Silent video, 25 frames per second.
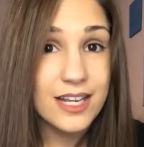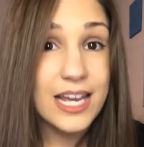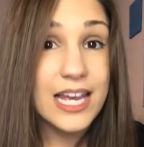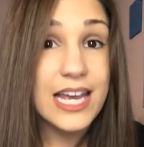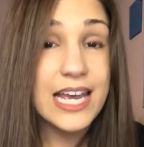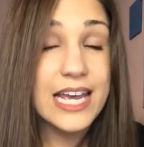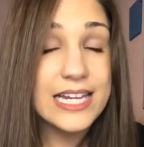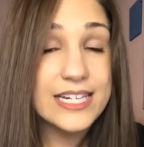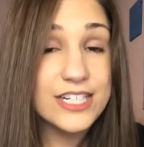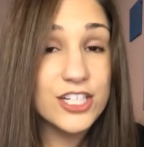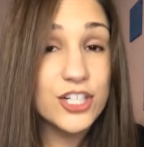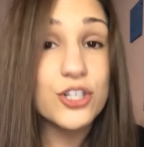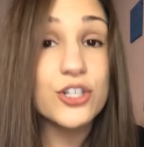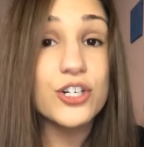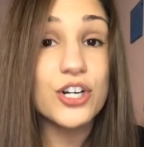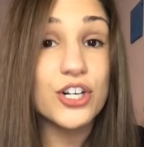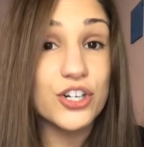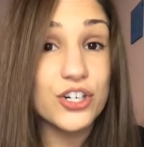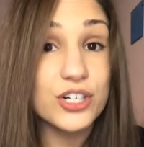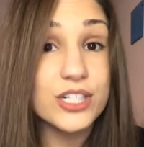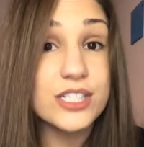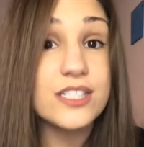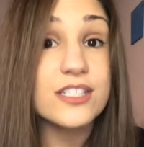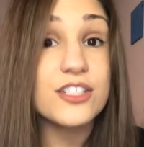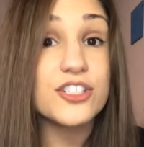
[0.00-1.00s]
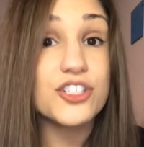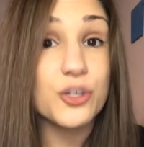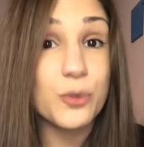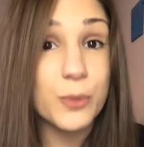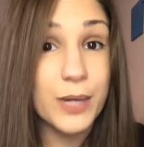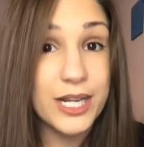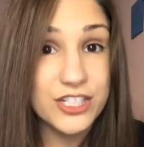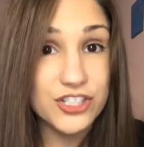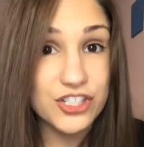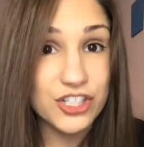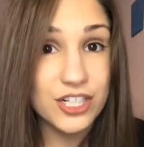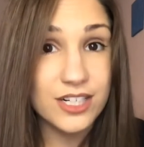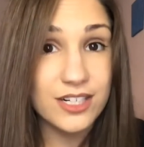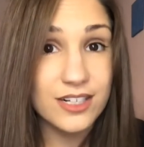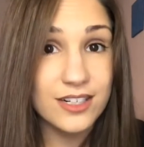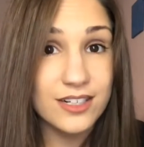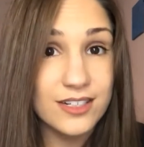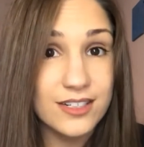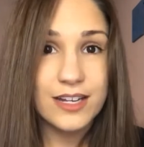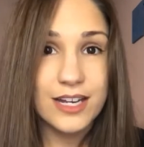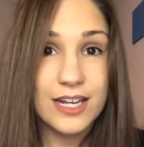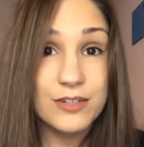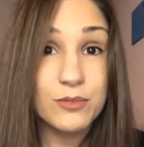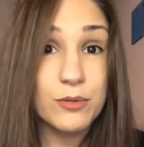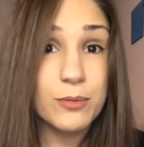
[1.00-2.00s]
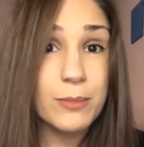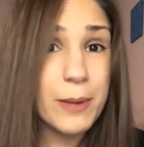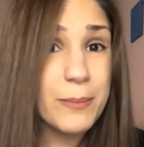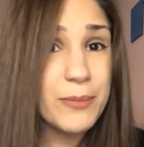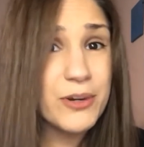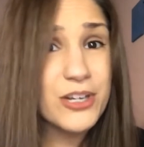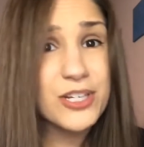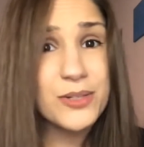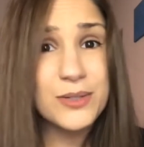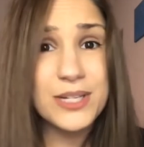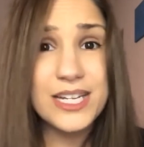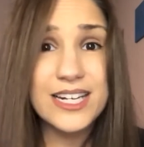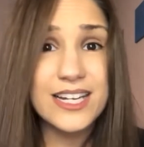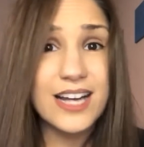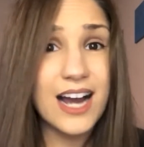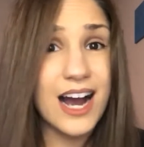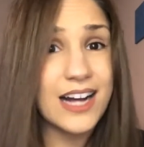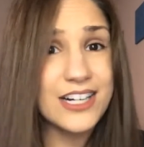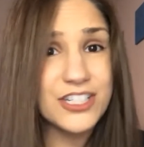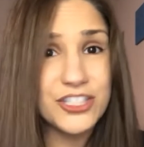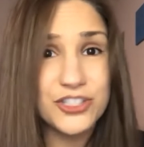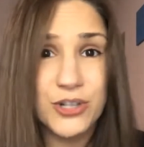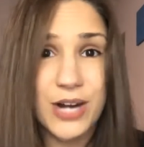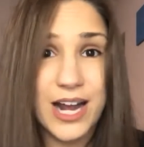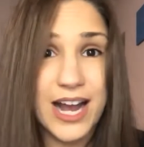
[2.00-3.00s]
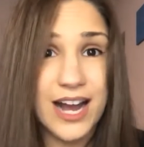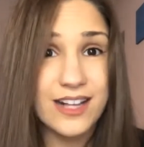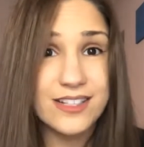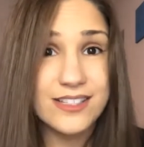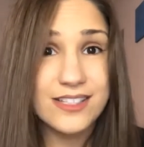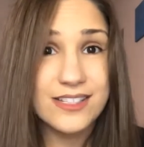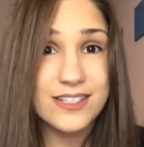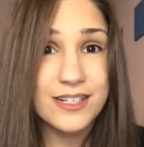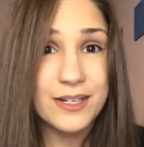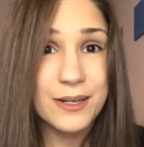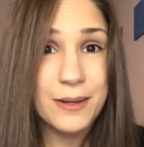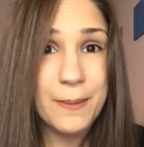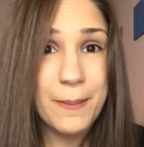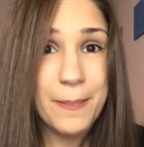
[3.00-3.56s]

in your current situation. And remember, you need contrast.